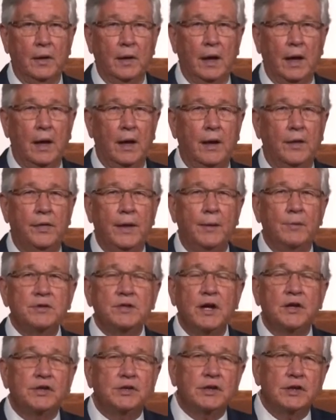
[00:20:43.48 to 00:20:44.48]
There was
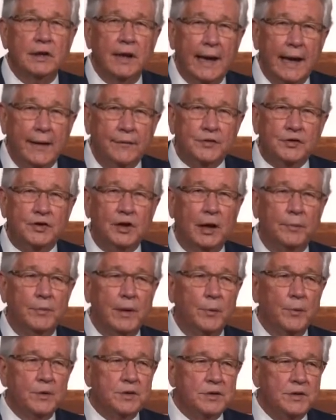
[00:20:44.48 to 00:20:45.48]
a slave ship that
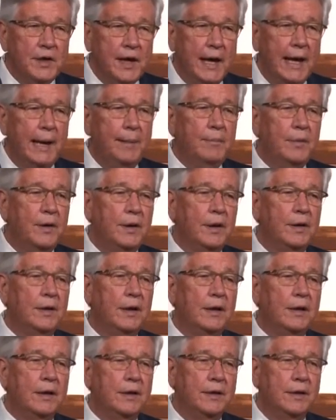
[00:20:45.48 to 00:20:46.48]
was named
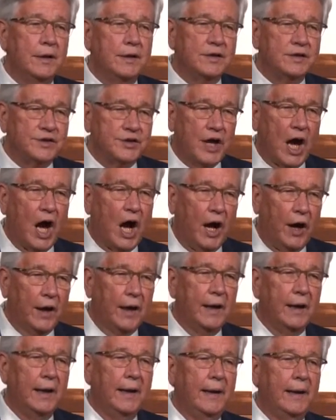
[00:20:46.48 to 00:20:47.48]
the
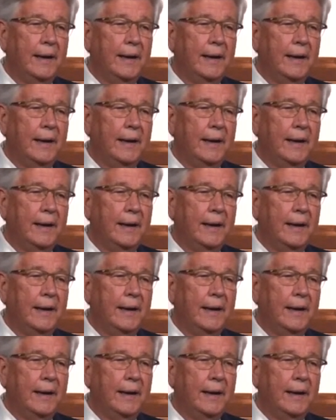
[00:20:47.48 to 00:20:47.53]
Zong,